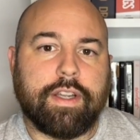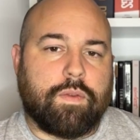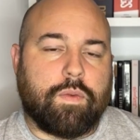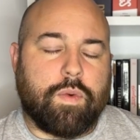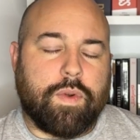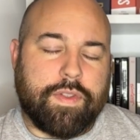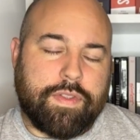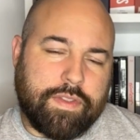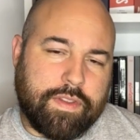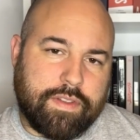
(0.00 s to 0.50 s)

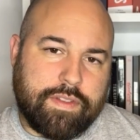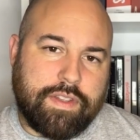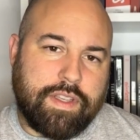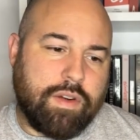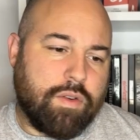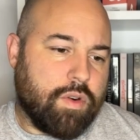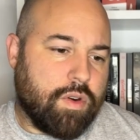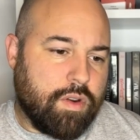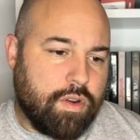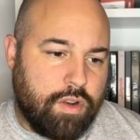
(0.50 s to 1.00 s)
with
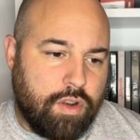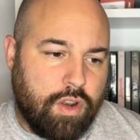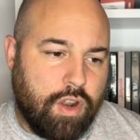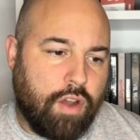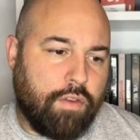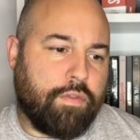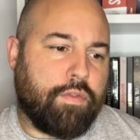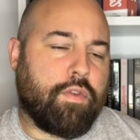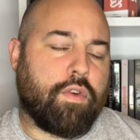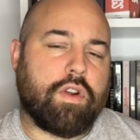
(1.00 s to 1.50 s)
zero
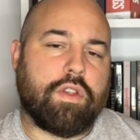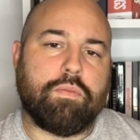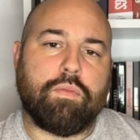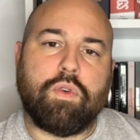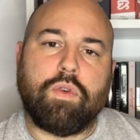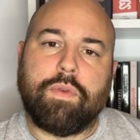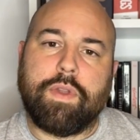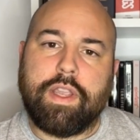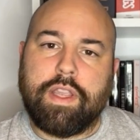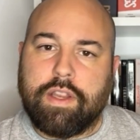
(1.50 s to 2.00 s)
love for the
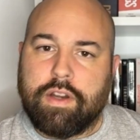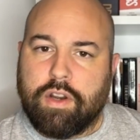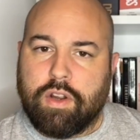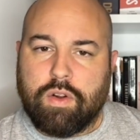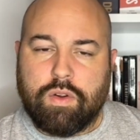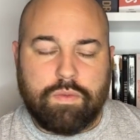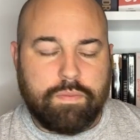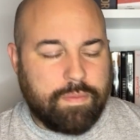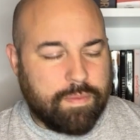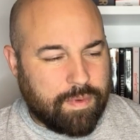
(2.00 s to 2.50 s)
movie,
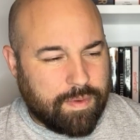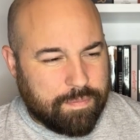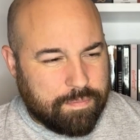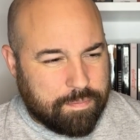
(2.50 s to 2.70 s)
no